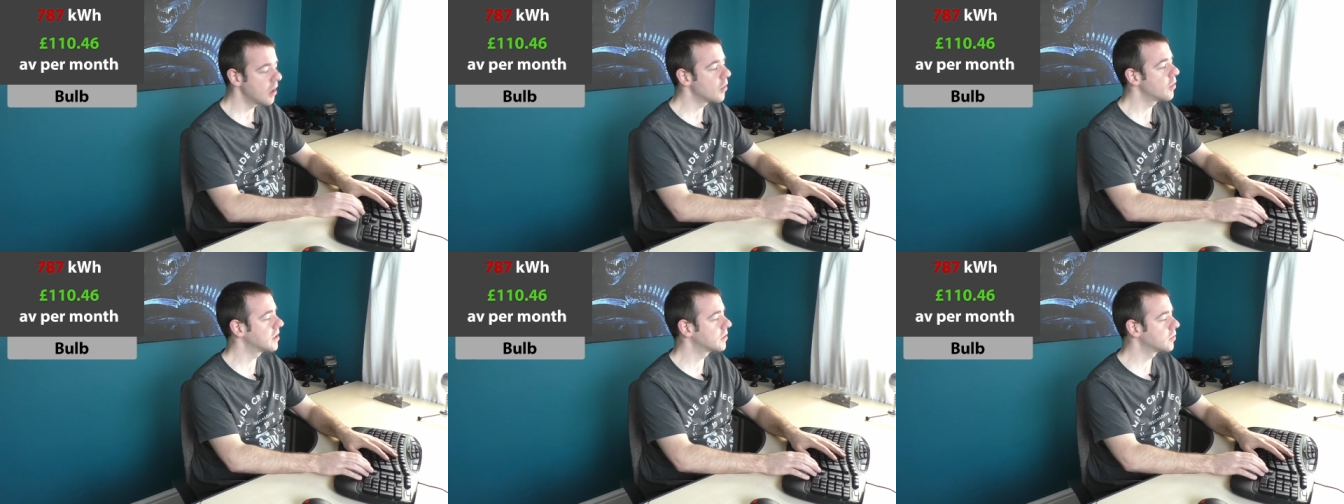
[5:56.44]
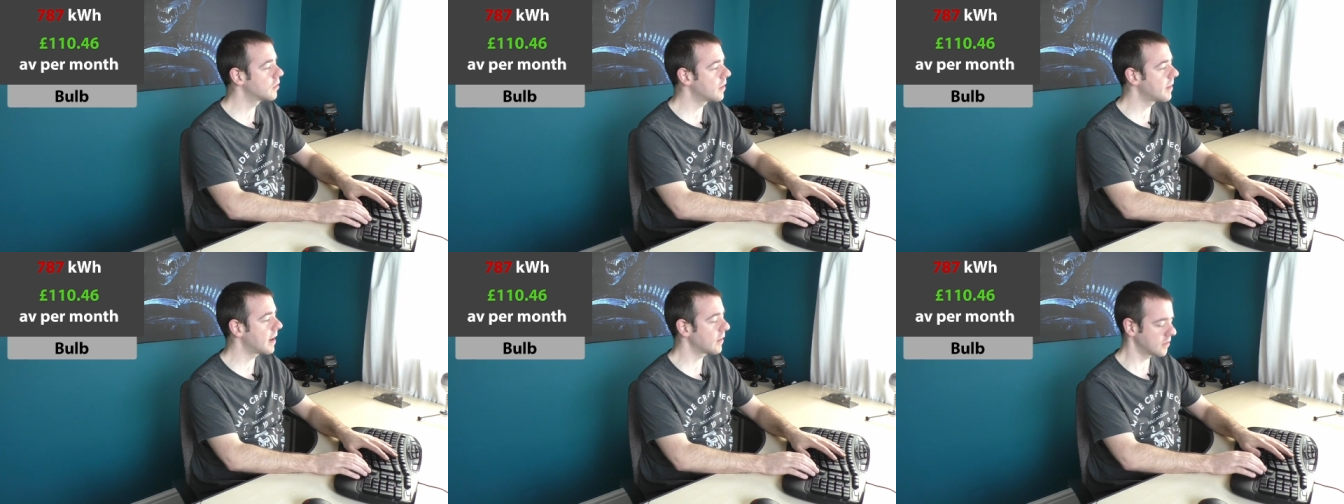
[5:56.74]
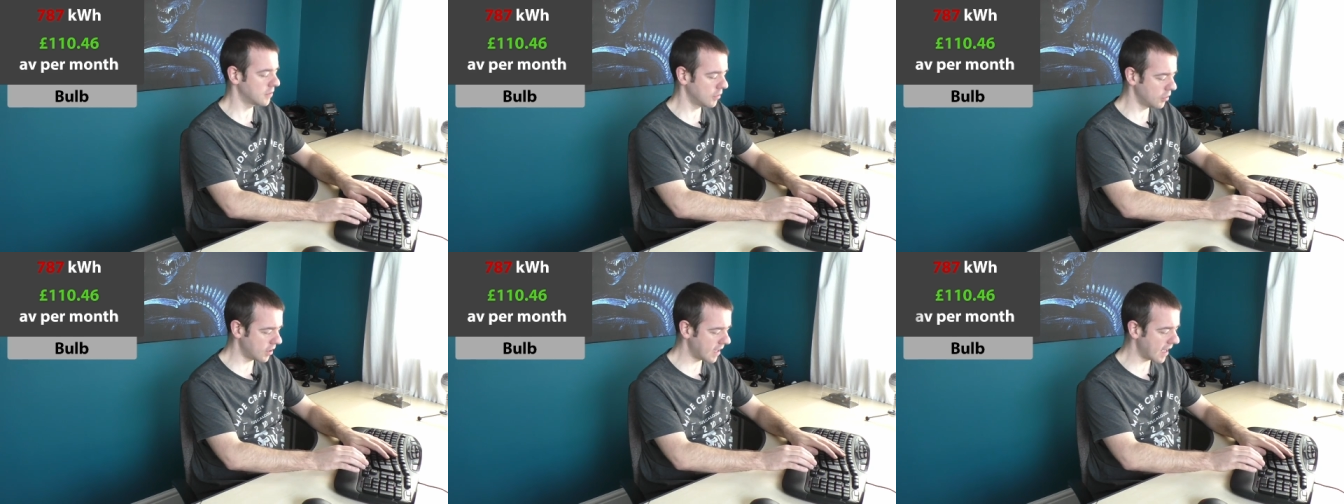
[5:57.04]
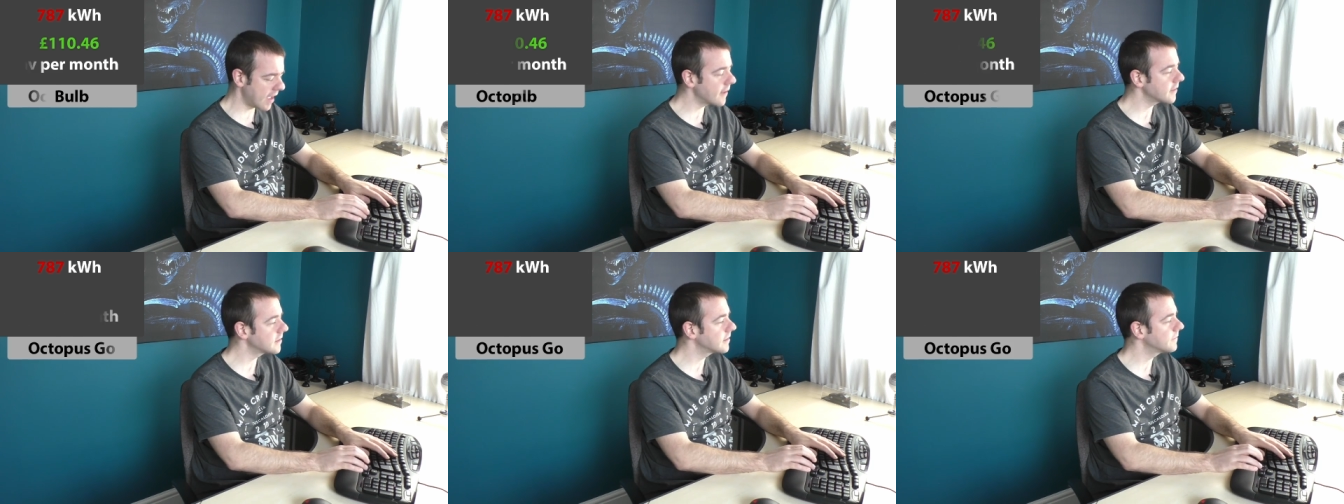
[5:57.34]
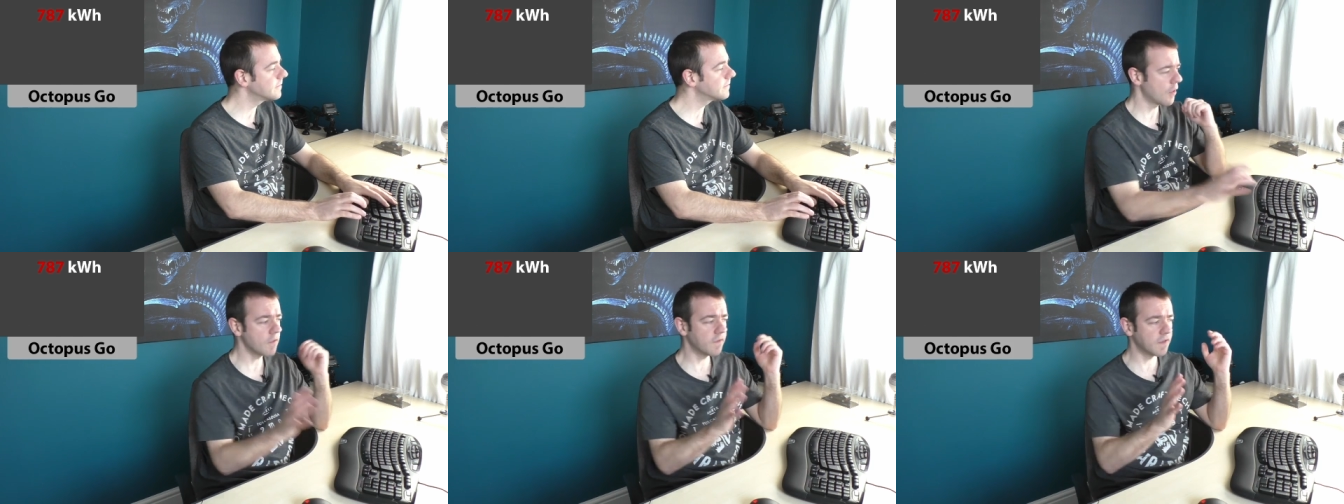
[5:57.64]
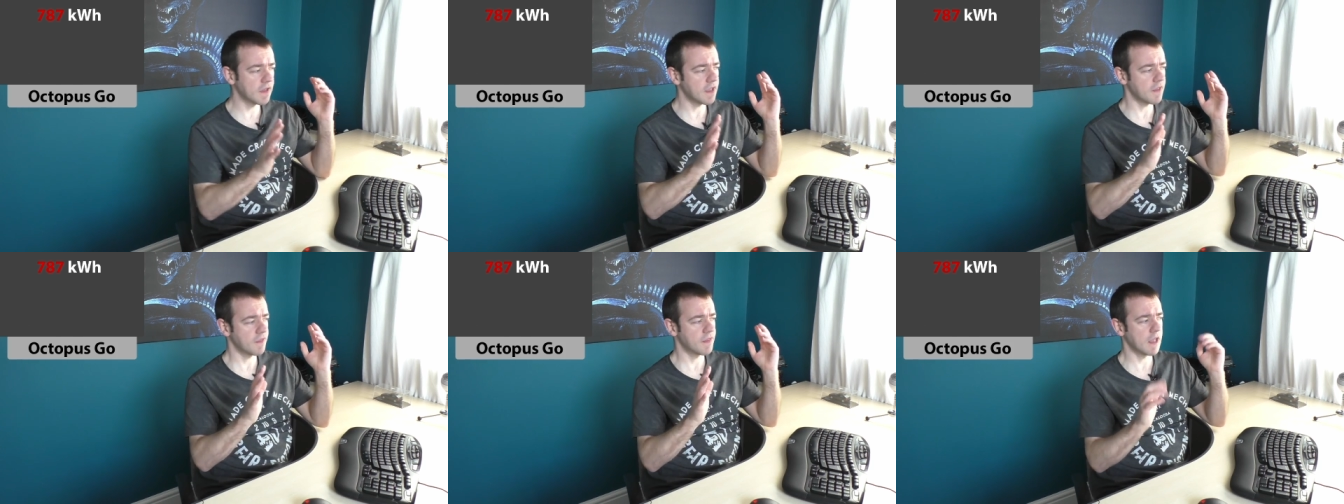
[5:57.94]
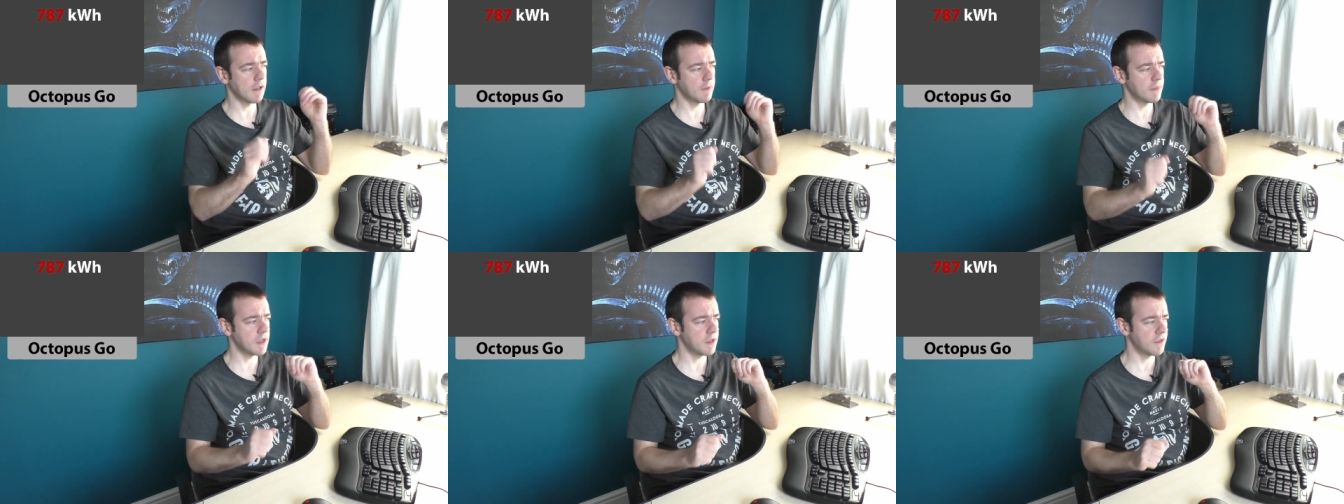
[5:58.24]
which we're about to look at, hopefully
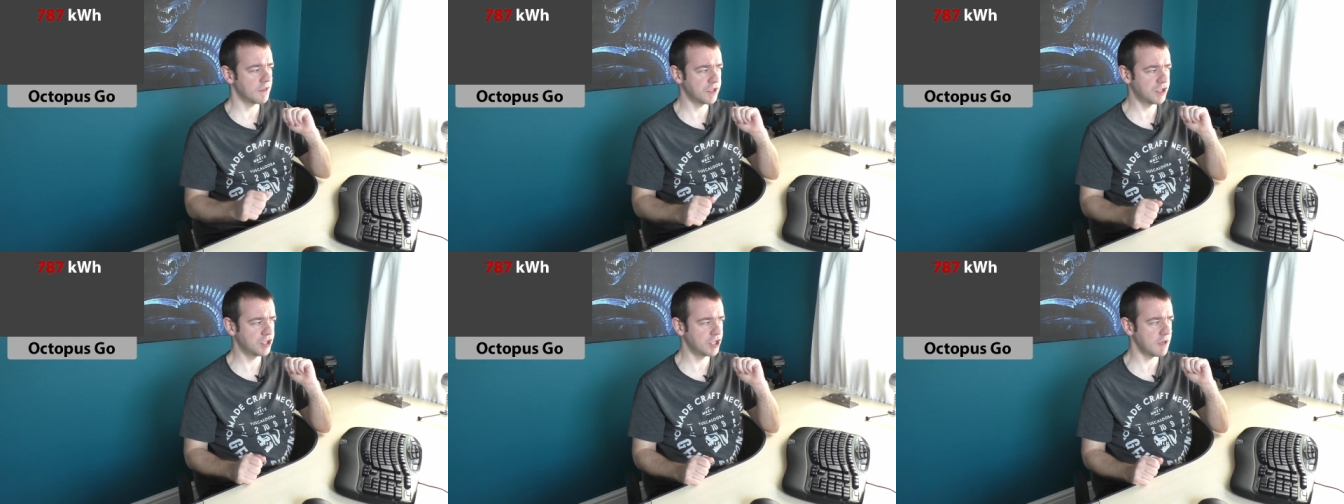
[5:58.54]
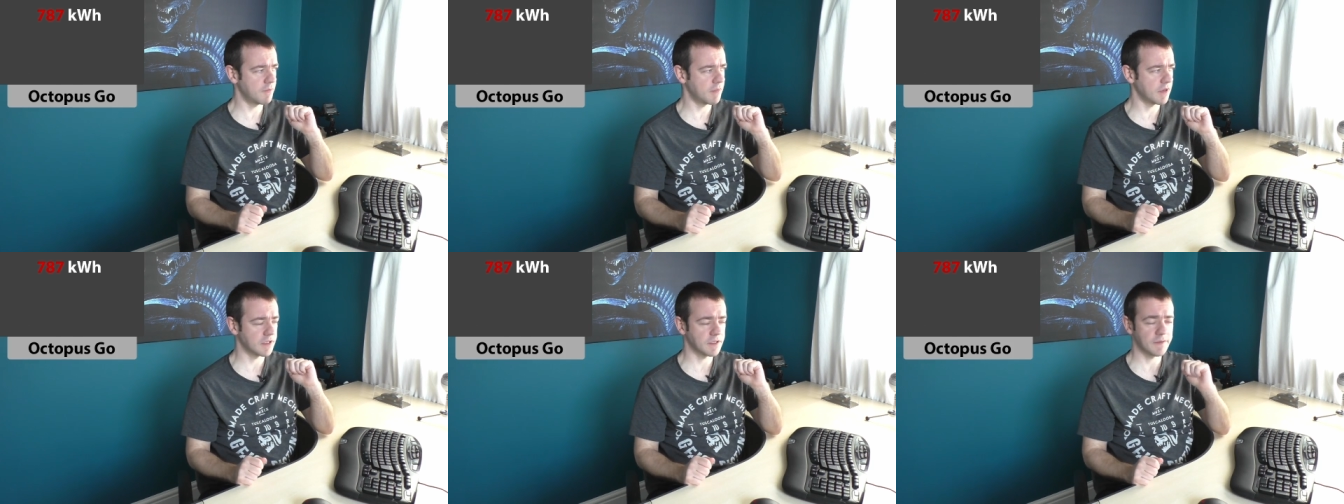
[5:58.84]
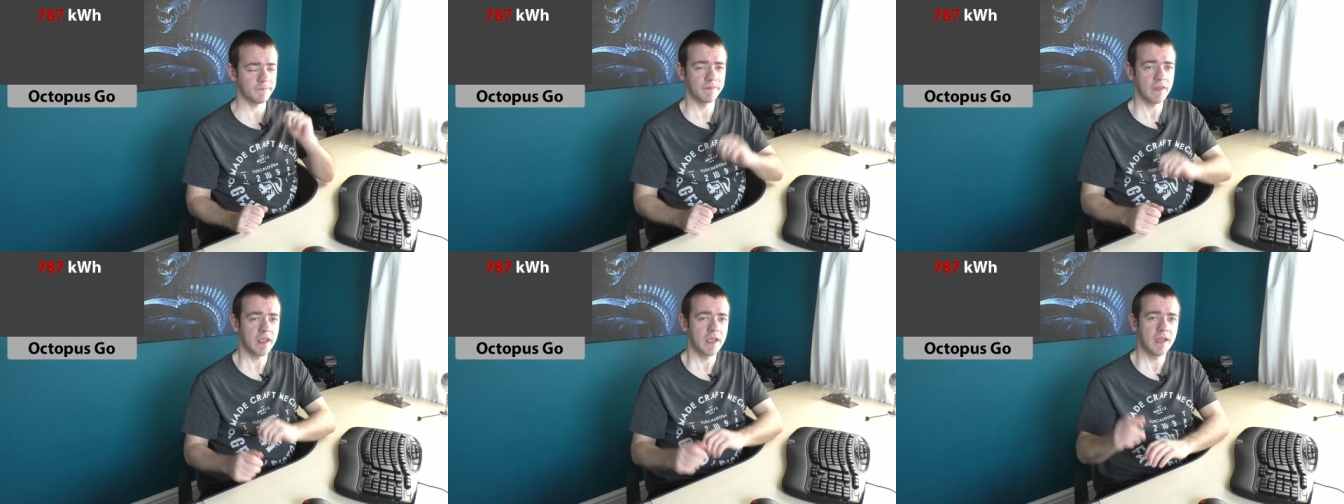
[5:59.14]
they'll be the cheapest.